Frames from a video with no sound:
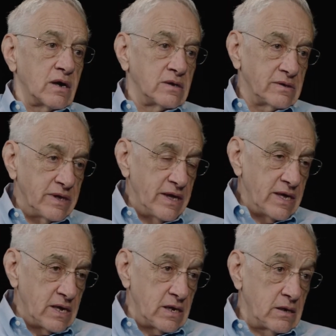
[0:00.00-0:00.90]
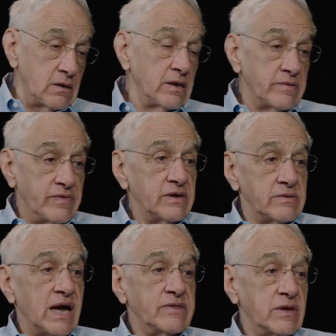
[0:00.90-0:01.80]
right. And
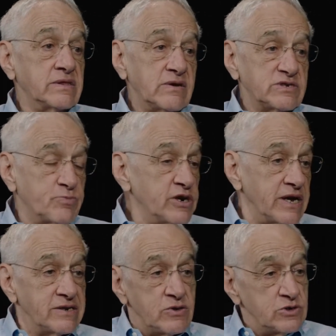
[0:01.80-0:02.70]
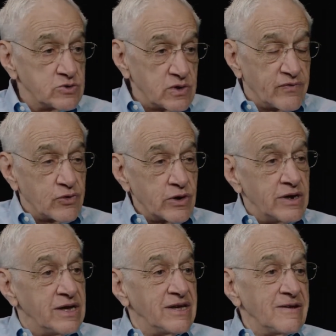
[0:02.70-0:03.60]
I thought that was pretty unusual for
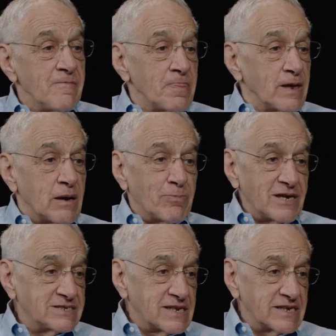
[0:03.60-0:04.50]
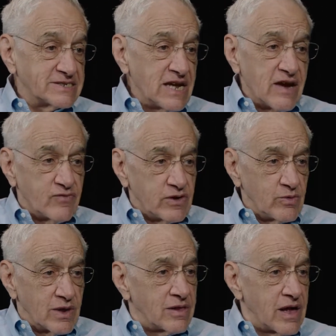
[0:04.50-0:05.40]
a place like Stanford
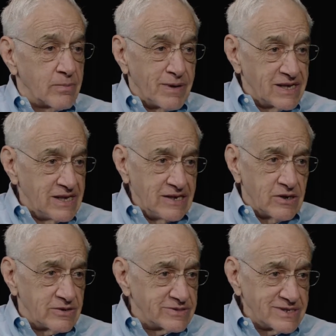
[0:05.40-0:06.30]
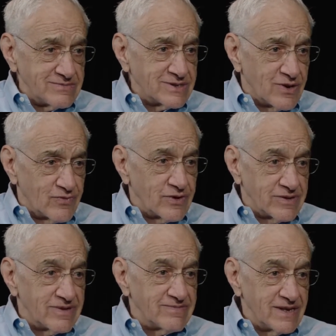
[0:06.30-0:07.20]
with a lot of big egos and right. so
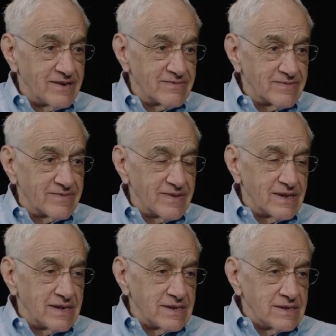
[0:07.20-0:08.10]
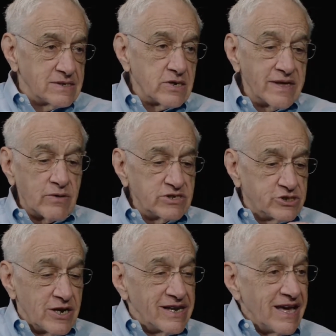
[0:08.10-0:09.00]
forth. So that was
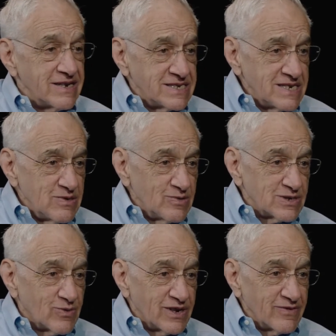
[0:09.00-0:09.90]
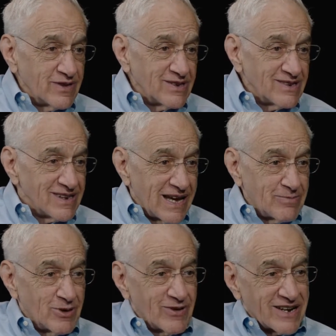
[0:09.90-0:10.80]
John Hennessy was one of the
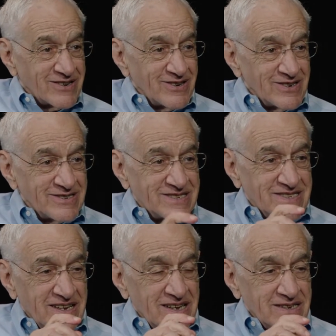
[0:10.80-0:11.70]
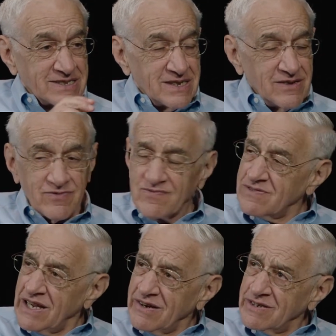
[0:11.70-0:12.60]
lab directors, right. Steve
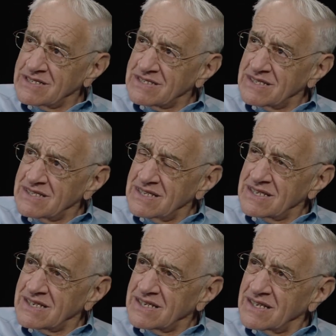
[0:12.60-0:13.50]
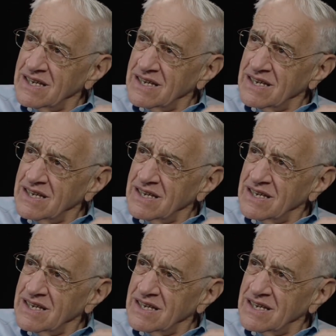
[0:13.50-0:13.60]
Harris, I think,